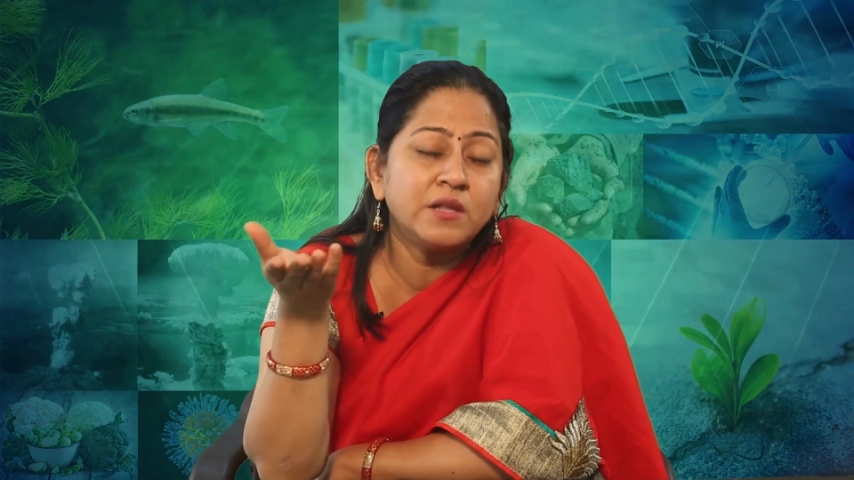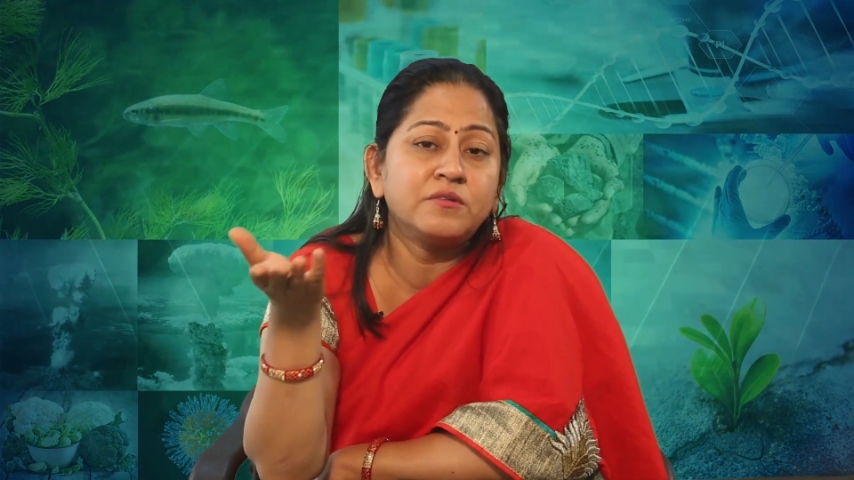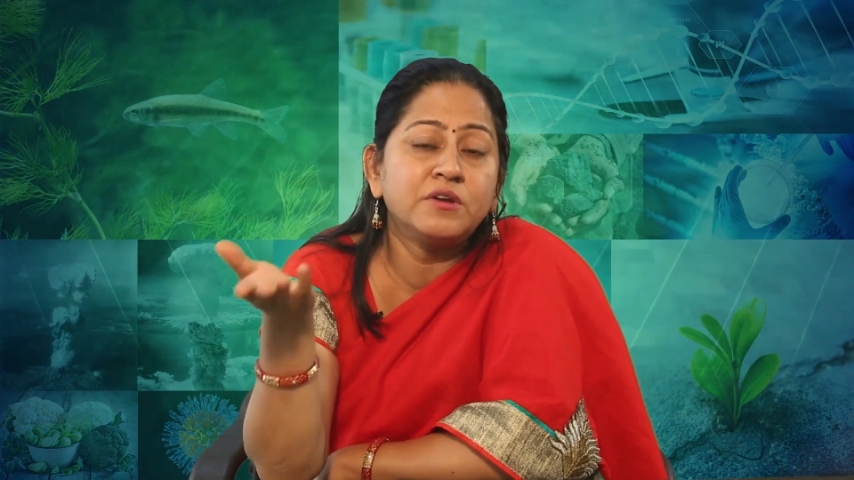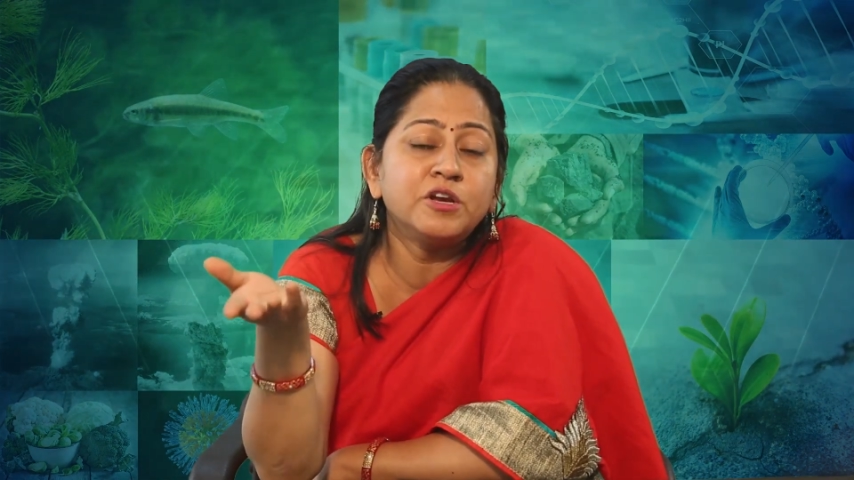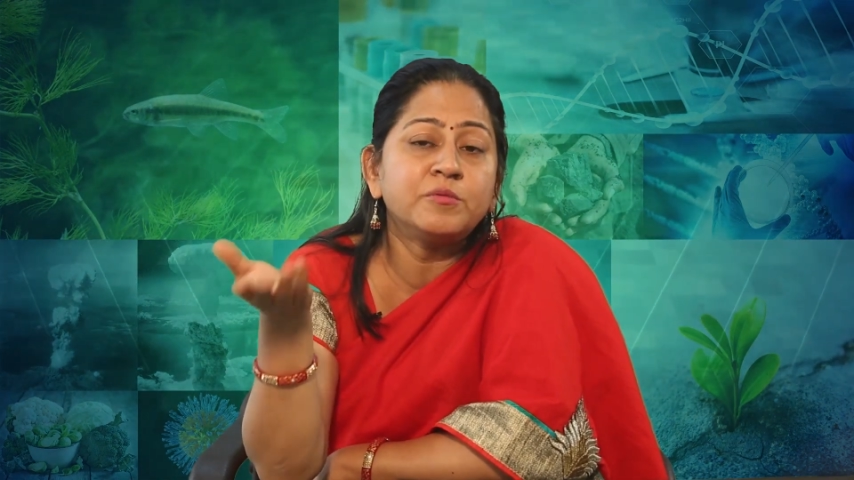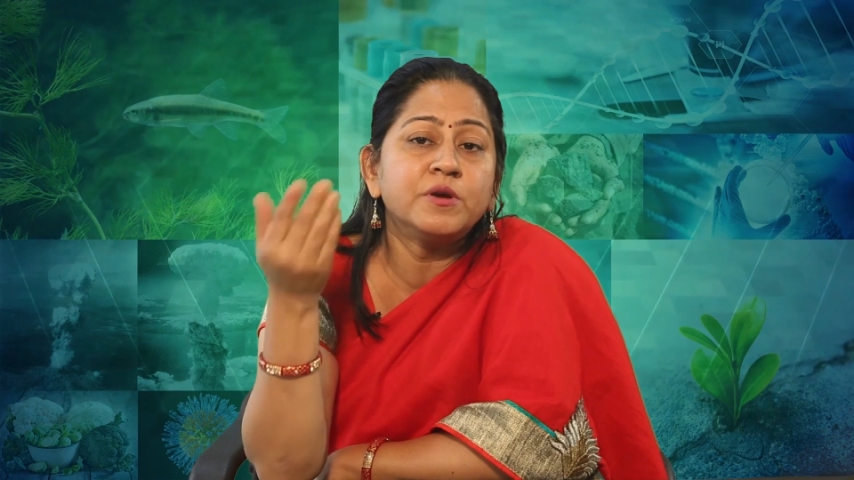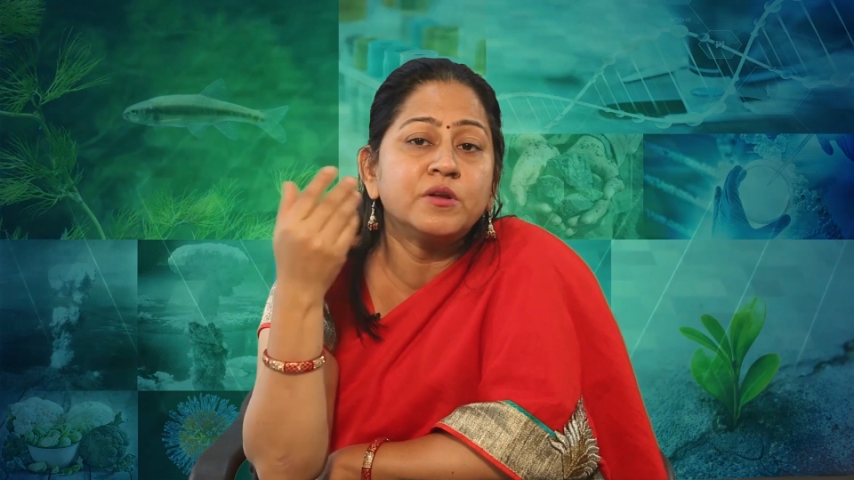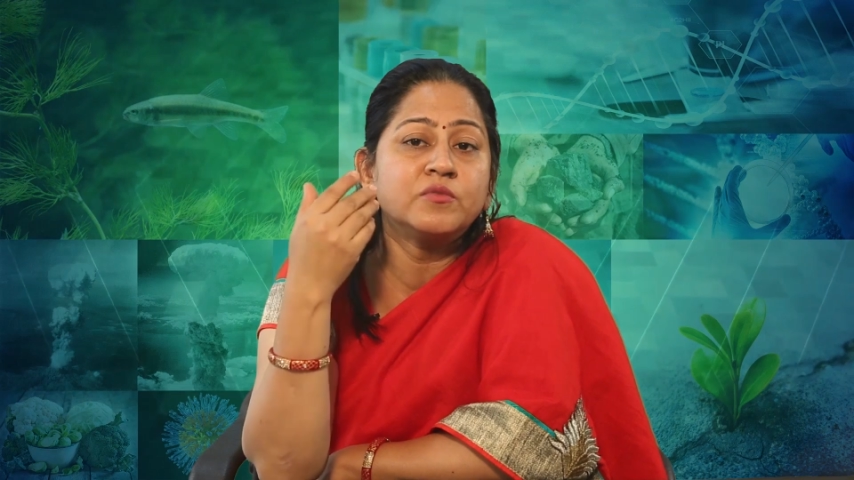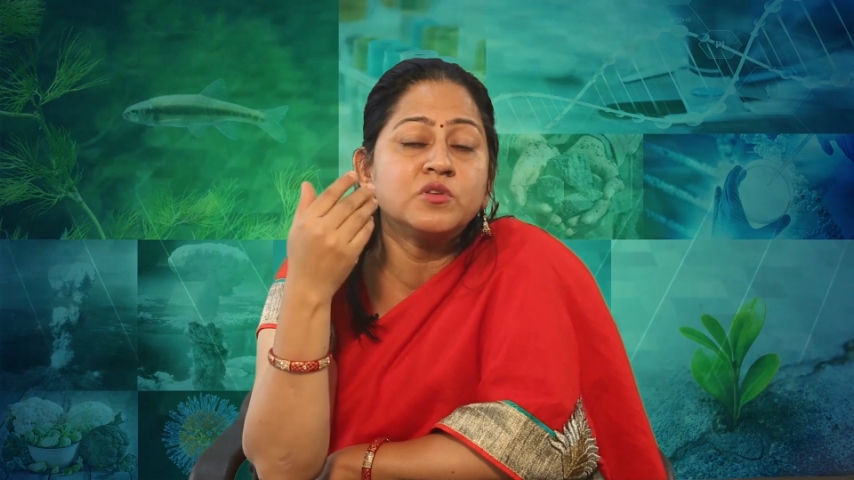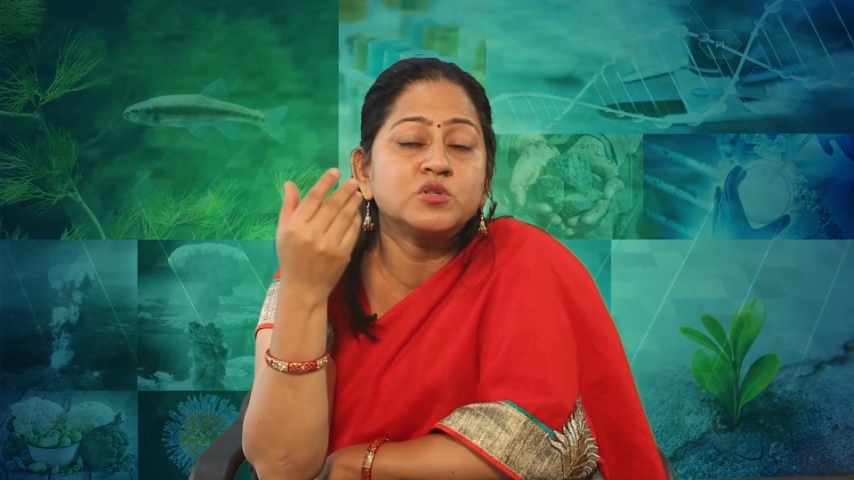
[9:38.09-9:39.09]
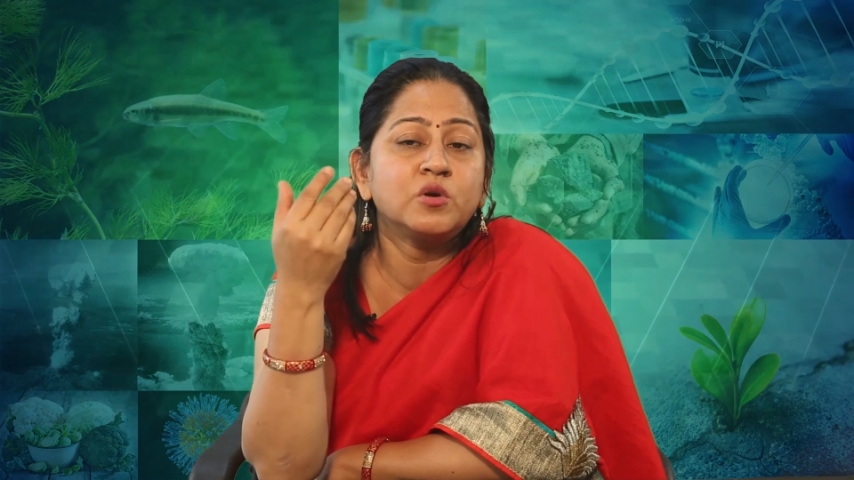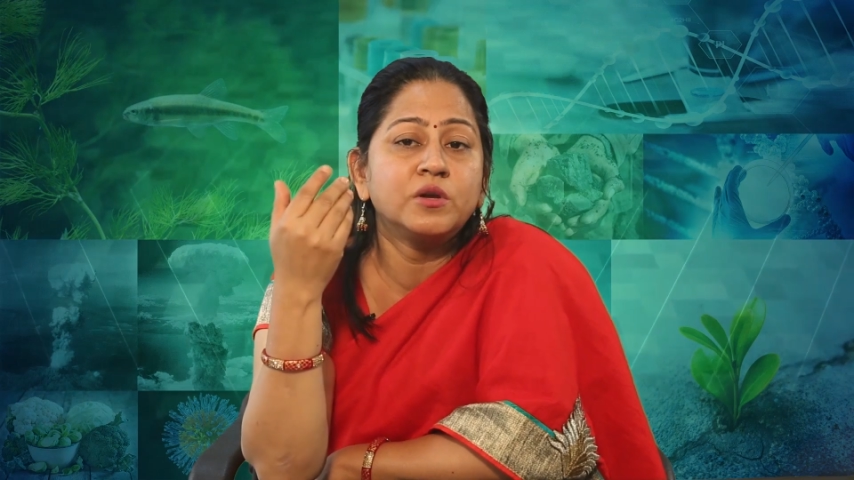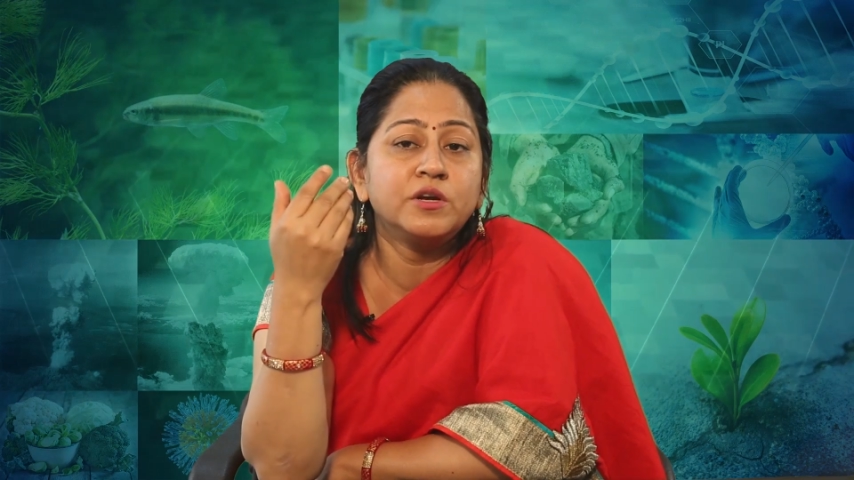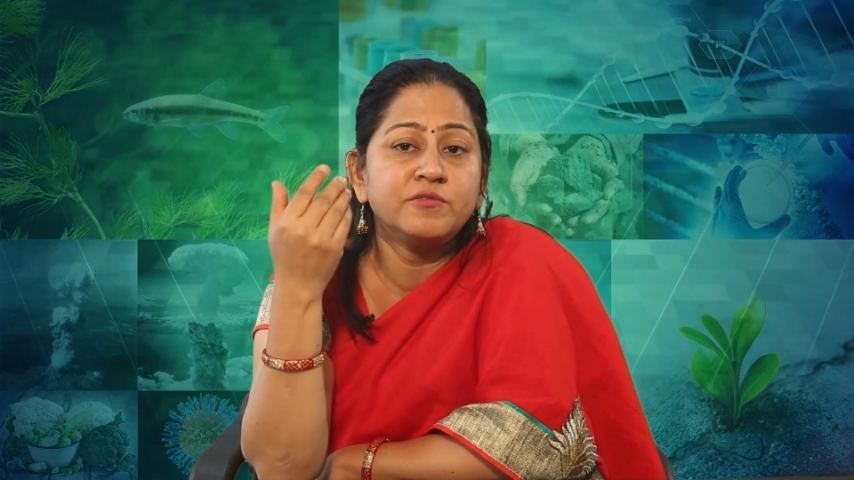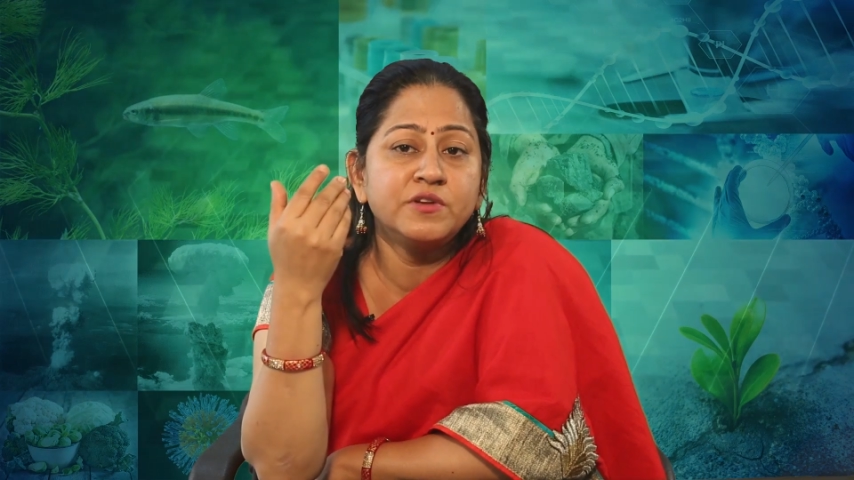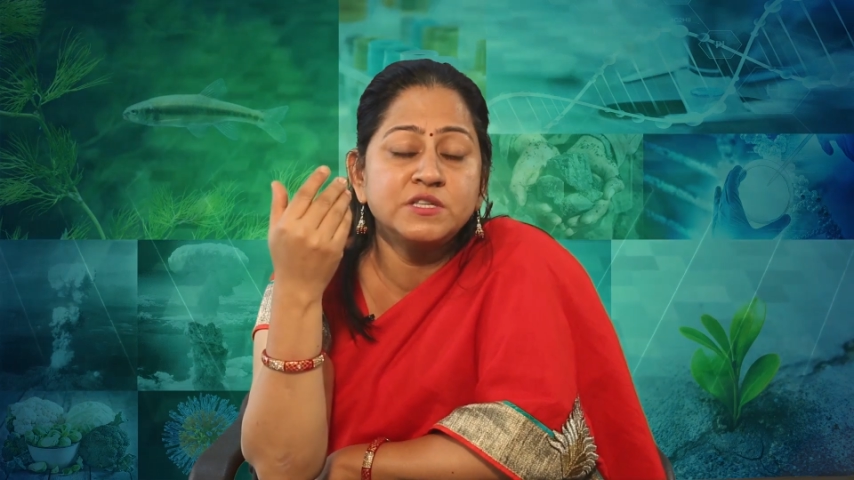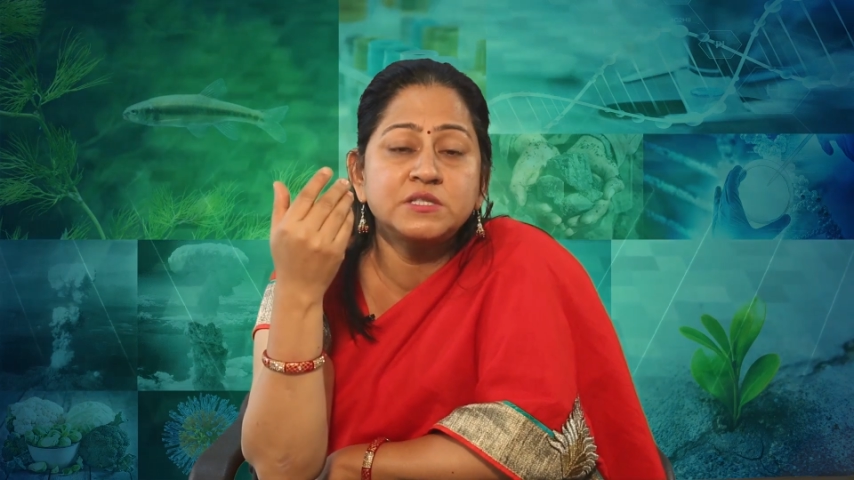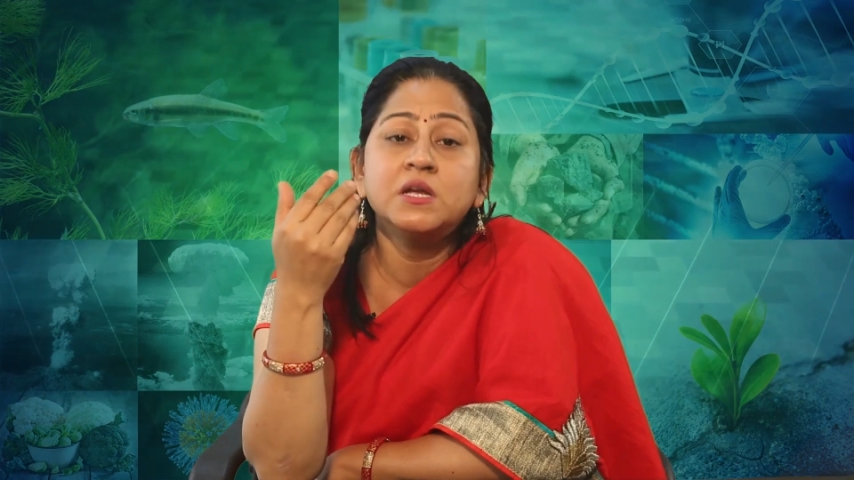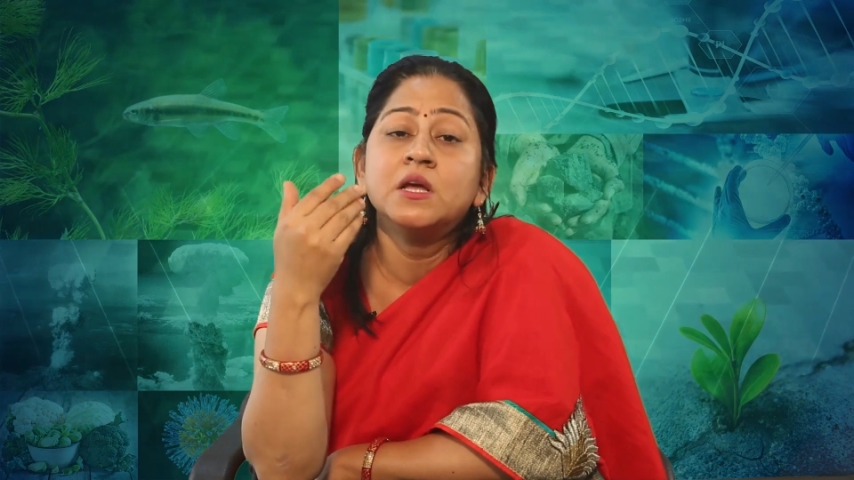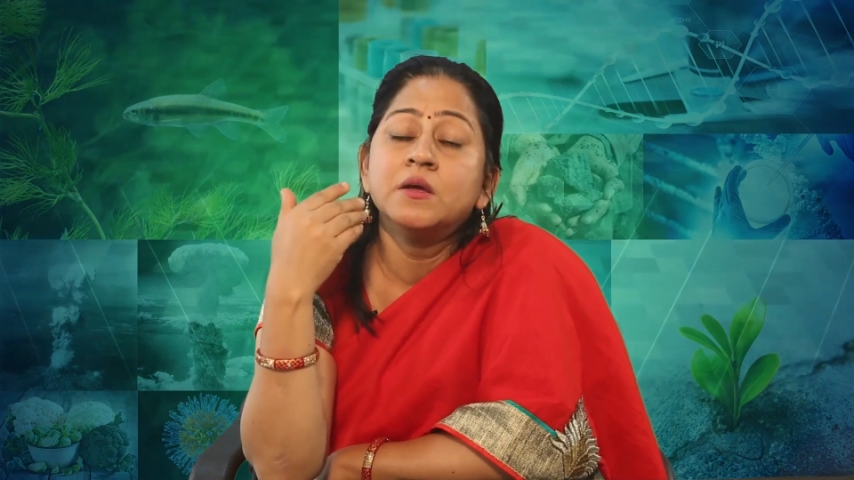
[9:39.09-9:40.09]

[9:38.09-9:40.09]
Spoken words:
the treatment of the solid waste,